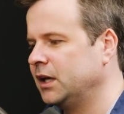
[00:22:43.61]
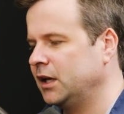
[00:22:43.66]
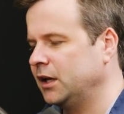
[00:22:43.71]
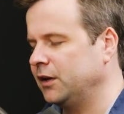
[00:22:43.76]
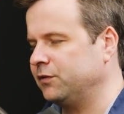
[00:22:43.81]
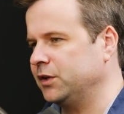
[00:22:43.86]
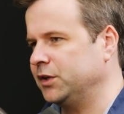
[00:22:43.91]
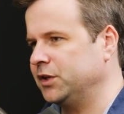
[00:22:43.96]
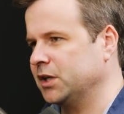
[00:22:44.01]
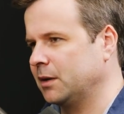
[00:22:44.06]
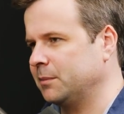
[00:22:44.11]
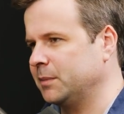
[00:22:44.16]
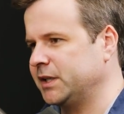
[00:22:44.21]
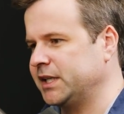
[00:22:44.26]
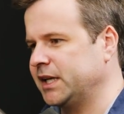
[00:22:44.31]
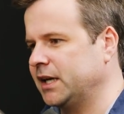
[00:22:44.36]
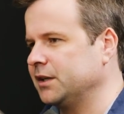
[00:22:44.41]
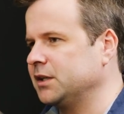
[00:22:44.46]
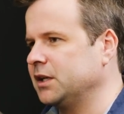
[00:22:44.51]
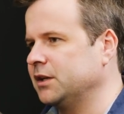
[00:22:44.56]
if you dumb it
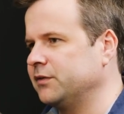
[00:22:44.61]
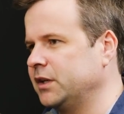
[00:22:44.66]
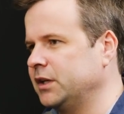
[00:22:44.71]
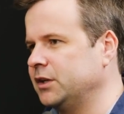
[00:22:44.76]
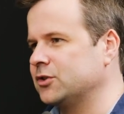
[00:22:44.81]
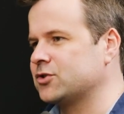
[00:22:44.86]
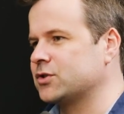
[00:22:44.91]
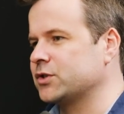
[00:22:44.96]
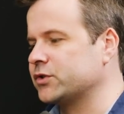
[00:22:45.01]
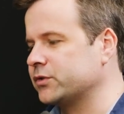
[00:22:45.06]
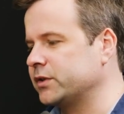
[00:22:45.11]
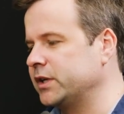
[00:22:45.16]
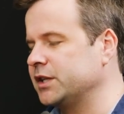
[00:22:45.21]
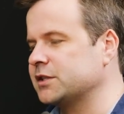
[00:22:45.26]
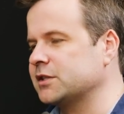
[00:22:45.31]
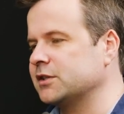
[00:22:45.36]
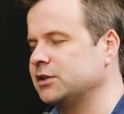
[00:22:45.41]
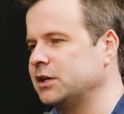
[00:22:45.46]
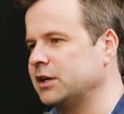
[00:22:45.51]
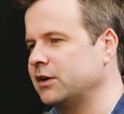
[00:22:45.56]
down, you have interest
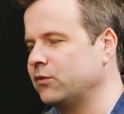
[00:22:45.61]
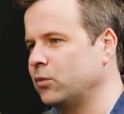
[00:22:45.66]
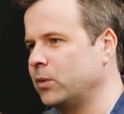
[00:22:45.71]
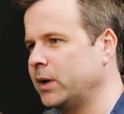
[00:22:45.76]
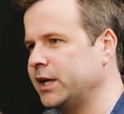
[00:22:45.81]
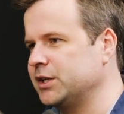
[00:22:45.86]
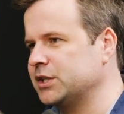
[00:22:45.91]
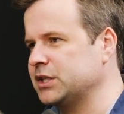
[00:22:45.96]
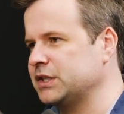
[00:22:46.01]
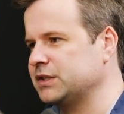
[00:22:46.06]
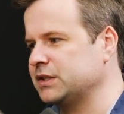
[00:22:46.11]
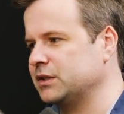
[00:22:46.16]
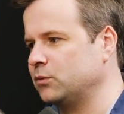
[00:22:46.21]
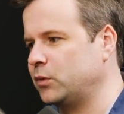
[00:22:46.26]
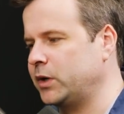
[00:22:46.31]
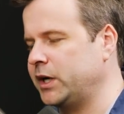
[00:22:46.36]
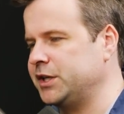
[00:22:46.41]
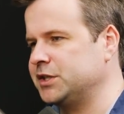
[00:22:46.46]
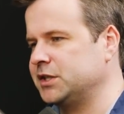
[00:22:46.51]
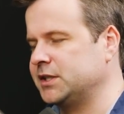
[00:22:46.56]
rates and you have wages, and
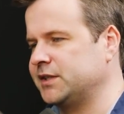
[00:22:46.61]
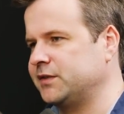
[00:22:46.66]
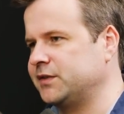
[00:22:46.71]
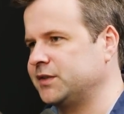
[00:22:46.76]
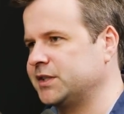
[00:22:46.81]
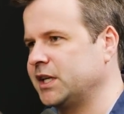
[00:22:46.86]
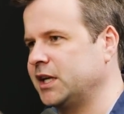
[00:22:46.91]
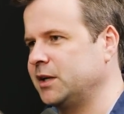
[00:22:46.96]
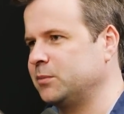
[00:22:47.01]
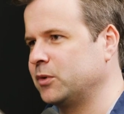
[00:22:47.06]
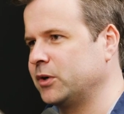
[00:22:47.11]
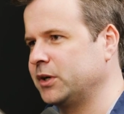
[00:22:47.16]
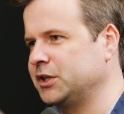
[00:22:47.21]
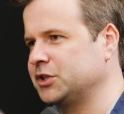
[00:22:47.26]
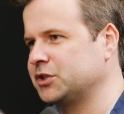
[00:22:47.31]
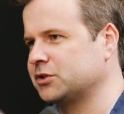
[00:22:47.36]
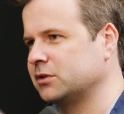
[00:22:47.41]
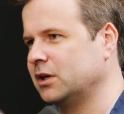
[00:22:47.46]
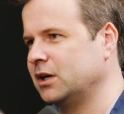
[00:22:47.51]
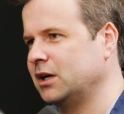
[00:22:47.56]
wages have stayed pretty
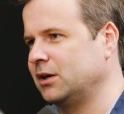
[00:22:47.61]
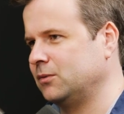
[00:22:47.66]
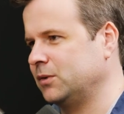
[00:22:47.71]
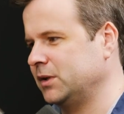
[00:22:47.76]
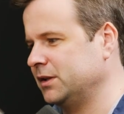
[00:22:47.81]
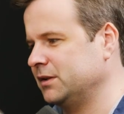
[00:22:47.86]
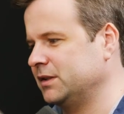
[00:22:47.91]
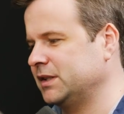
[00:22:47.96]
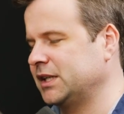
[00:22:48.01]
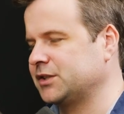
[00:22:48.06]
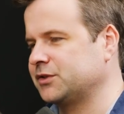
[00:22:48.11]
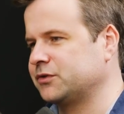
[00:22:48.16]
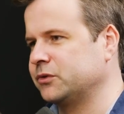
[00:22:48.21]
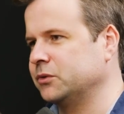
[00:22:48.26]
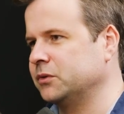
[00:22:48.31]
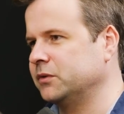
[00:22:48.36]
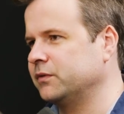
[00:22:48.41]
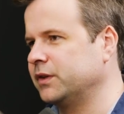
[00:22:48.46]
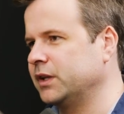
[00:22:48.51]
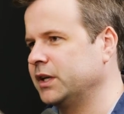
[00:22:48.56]
strong, whether that's
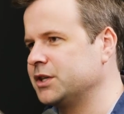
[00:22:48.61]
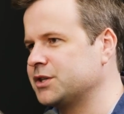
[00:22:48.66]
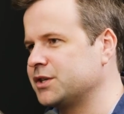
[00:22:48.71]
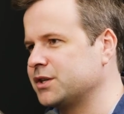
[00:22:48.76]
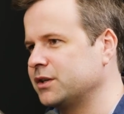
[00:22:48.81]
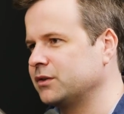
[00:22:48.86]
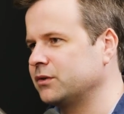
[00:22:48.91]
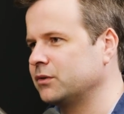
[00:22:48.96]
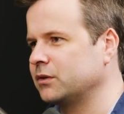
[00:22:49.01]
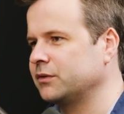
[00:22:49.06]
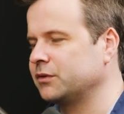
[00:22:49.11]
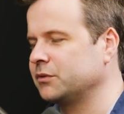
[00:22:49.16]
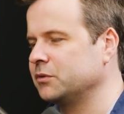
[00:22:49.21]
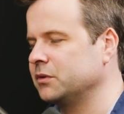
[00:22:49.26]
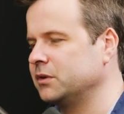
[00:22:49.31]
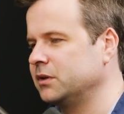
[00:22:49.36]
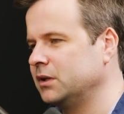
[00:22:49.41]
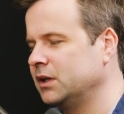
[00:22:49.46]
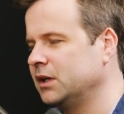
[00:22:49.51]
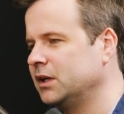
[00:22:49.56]
through inflation or
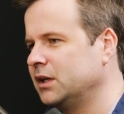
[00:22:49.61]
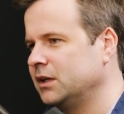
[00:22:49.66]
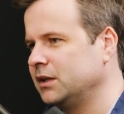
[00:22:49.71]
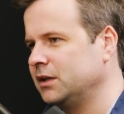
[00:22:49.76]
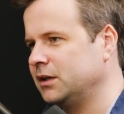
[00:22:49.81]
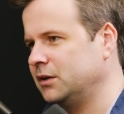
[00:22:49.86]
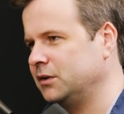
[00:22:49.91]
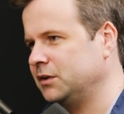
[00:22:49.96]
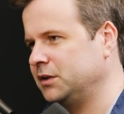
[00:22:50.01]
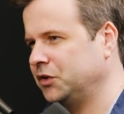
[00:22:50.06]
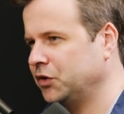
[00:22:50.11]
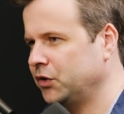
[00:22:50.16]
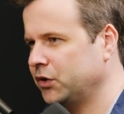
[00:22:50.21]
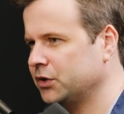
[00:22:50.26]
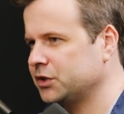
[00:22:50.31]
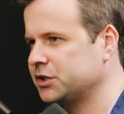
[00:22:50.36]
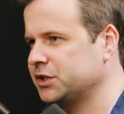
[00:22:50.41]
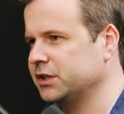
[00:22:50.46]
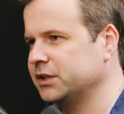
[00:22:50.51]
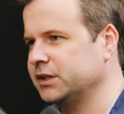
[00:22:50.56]
through you know the
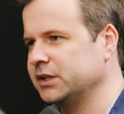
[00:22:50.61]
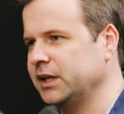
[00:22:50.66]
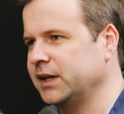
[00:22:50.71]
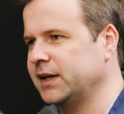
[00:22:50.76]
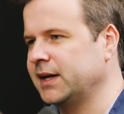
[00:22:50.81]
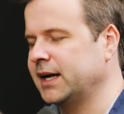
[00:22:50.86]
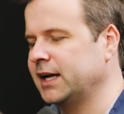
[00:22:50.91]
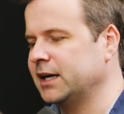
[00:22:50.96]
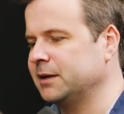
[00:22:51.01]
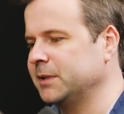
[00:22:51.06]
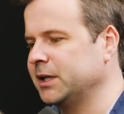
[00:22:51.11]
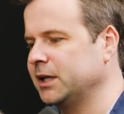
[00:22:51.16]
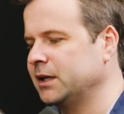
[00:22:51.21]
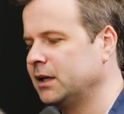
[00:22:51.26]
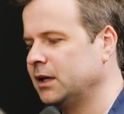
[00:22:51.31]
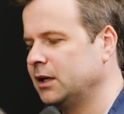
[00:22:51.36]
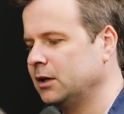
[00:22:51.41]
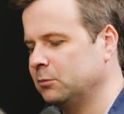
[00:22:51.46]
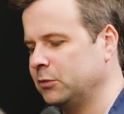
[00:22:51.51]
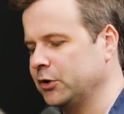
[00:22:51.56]
inertia in the economy
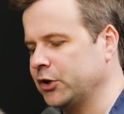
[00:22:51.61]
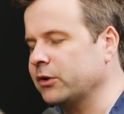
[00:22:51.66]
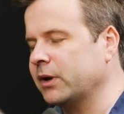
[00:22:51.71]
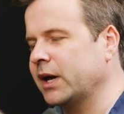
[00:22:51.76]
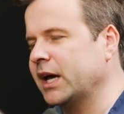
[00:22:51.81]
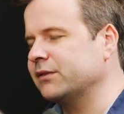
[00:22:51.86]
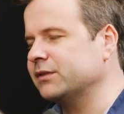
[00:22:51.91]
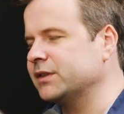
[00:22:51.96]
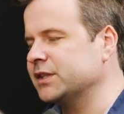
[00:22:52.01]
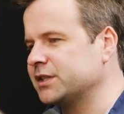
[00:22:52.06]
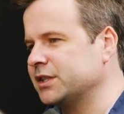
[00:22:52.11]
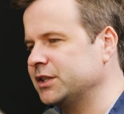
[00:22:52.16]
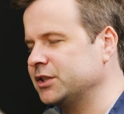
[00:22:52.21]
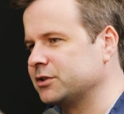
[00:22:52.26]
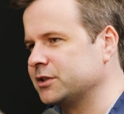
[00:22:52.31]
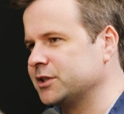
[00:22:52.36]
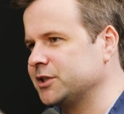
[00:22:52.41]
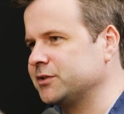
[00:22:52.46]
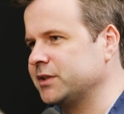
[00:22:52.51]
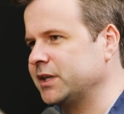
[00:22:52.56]
but you have this
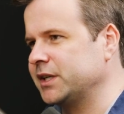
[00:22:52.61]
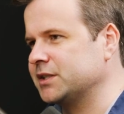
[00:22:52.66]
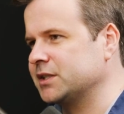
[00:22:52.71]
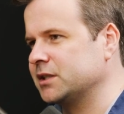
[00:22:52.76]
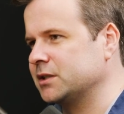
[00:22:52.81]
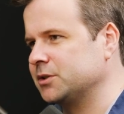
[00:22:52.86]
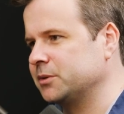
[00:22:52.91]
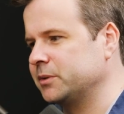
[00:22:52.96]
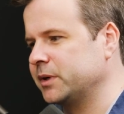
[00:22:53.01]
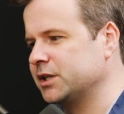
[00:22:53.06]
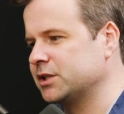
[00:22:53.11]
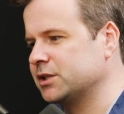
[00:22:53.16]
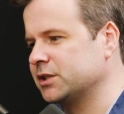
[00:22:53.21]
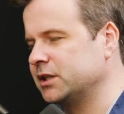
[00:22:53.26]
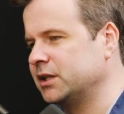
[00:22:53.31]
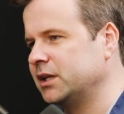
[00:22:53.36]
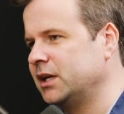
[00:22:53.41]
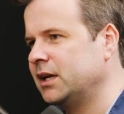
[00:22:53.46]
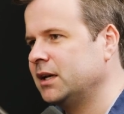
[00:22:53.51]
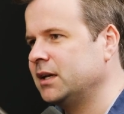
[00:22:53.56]
interest rate
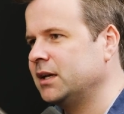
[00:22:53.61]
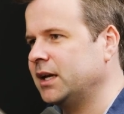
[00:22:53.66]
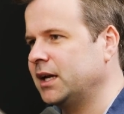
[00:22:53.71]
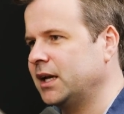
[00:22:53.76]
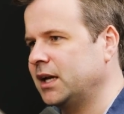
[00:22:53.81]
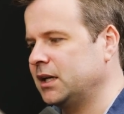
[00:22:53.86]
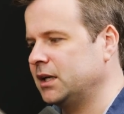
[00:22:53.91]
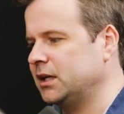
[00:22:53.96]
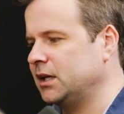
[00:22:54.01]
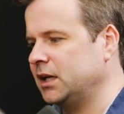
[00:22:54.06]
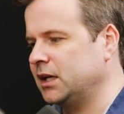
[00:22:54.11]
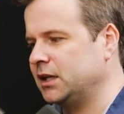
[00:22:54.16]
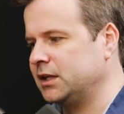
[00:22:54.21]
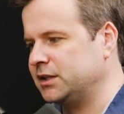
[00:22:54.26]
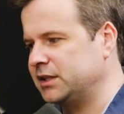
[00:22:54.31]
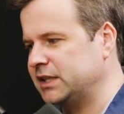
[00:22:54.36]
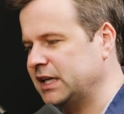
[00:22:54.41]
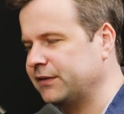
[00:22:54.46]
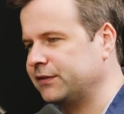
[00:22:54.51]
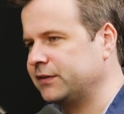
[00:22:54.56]
situation and
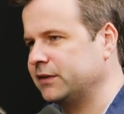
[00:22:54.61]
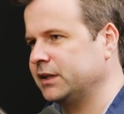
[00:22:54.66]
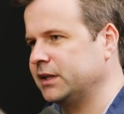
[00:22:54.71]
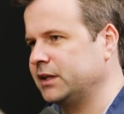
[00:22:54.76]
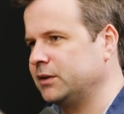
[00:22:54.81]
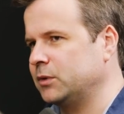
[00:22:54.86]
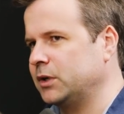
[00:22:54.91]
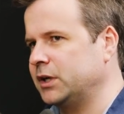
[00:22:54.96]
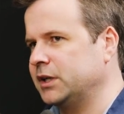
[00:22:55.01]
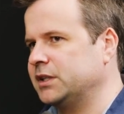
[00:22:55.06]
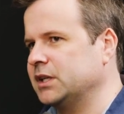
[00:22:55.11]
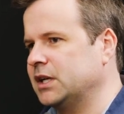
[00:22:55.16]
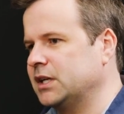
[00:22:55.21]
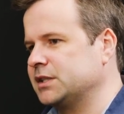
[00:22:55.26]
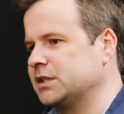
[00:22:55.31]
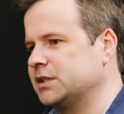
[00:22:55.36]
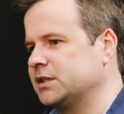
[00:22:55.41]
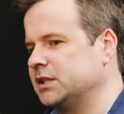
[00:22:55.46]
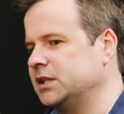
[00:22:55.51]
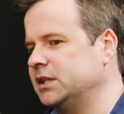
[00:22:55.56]
it definitely what it
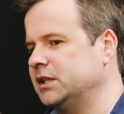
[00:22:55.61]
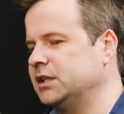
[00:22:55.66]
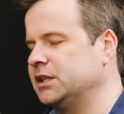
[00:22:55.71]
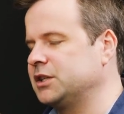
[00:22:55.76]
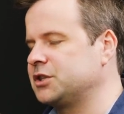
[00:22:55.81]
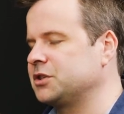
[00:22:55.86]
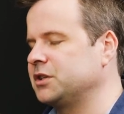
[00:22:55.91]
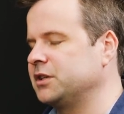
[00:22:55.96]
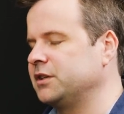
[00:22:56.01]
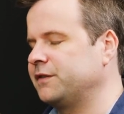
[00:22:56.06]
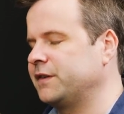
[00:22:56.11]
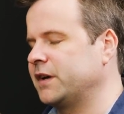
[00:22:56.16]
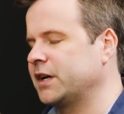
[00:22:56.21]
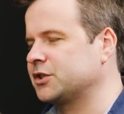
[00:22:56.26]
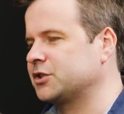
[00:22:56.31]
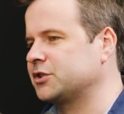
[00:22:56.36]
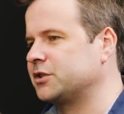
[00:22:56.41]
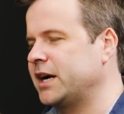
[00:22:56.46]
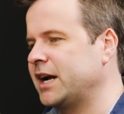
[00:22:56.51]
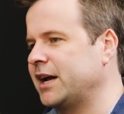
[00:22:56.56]
does is it initially
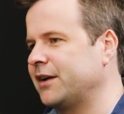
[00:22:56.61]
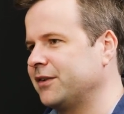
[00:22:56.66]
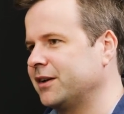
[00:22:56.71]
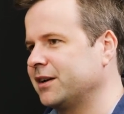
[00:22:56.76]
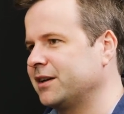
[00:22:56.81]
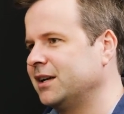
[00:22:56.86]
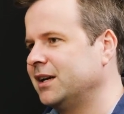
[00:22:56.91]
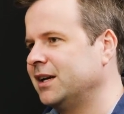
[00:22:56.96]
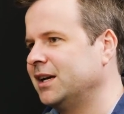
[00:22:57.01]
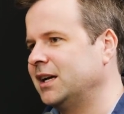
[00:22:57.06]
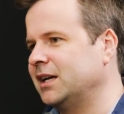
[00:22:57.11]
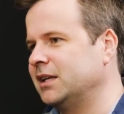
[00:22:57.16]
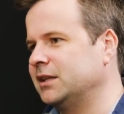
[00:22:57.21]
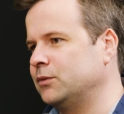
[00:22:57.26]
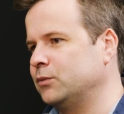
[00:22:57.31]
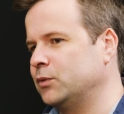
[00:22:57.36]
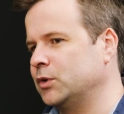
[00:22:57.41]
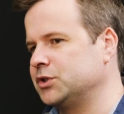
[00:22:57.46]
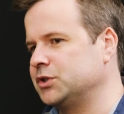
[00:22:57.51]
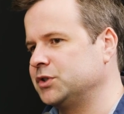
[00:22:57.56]
affects traffic and
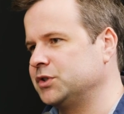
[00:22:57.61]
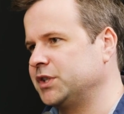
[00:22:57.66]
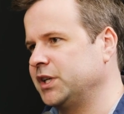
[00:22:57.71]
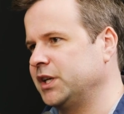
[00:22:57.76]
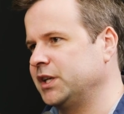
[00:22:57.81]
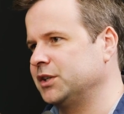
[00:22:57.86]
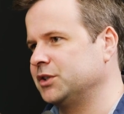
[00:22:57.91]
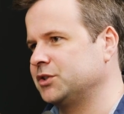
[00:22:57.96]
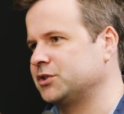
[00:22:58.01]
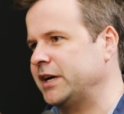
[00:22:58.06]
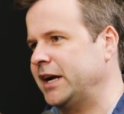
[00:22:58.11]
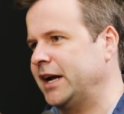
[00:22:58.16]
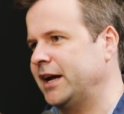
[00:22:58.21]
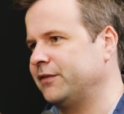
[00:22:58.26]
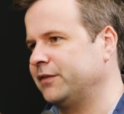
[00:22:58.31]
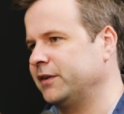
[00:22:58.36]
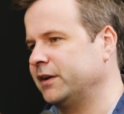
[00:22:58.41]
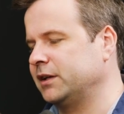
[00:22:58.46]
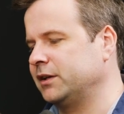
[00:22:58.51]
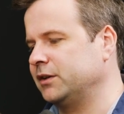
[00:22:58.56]
then once you see it in
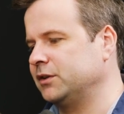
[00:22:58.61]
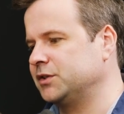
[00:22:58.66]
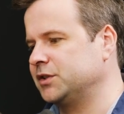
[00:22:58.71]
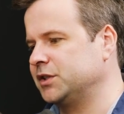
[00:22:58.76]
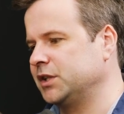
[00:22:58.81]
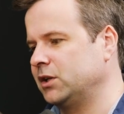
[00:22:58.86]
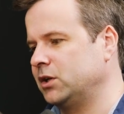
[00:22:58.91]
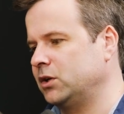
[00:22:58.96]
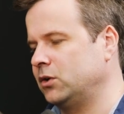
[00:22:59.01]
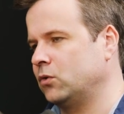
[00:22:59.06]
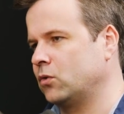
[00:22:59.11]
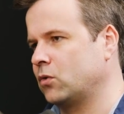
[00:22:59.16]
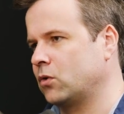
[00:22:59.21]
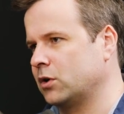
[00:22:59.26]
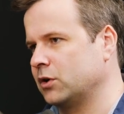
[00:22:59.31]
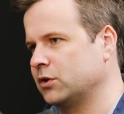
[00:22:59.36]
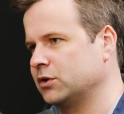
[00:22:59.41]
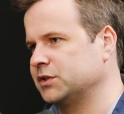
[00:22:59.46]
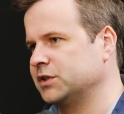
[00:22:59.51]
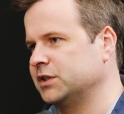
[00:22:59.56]
traffic you see it in
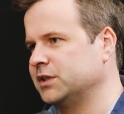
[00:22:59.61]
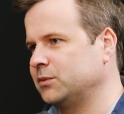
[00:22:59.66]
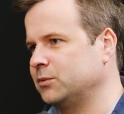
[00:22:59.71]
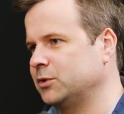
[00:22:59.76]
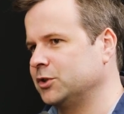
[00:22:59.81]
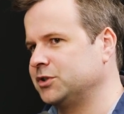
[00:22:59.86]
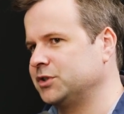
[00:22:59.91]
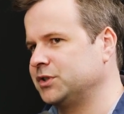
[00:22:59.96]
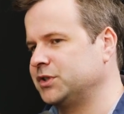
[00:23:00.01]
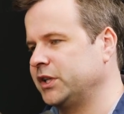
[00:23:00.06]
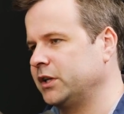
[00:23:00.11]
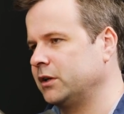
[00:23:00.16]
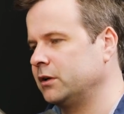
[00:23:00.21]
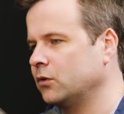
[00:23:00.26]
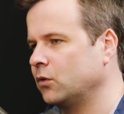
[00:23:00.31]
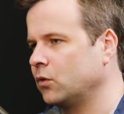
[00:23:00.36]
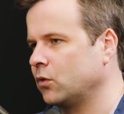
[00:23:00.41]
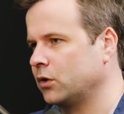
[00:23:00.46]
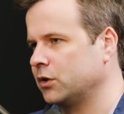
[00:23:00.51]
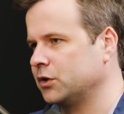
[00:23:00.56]
orders and then once you see it in
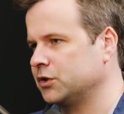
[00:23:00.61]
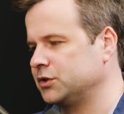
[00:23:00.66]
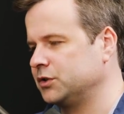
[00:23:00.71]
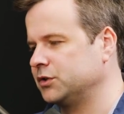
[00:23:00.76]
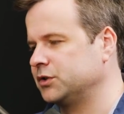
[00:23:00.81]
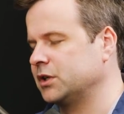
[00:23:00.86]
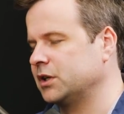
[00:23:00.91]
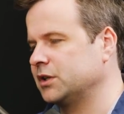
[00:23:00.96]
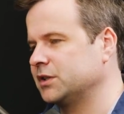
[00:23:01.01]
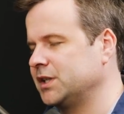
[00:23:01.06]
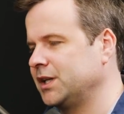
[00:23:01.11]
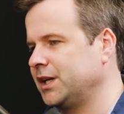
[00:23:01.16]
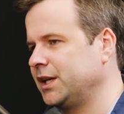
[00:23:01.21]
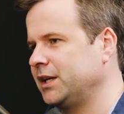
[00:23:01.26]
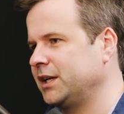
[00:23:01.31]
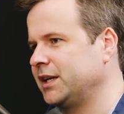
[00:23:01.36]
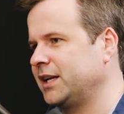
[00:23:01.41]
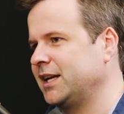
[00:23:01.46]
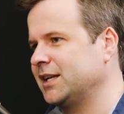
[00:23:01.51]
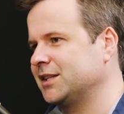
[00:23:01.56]
orders you start seeing it
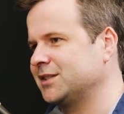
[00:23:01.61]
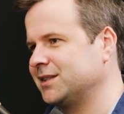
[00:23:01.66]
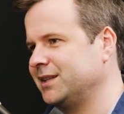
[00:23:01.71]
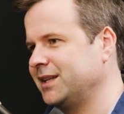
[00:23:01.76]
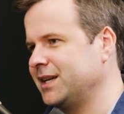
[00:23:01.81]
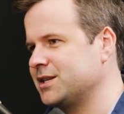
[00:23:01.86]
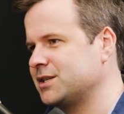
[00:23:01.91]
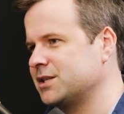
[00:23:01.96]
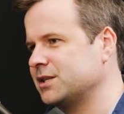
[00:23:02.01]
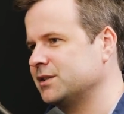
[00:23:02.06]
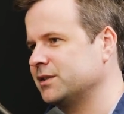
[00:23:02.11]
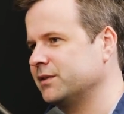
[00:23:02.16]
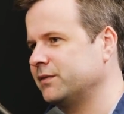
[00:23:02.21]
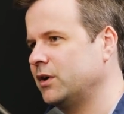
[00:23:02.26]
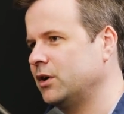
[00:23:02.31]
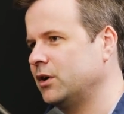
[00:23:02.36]
in cancellations of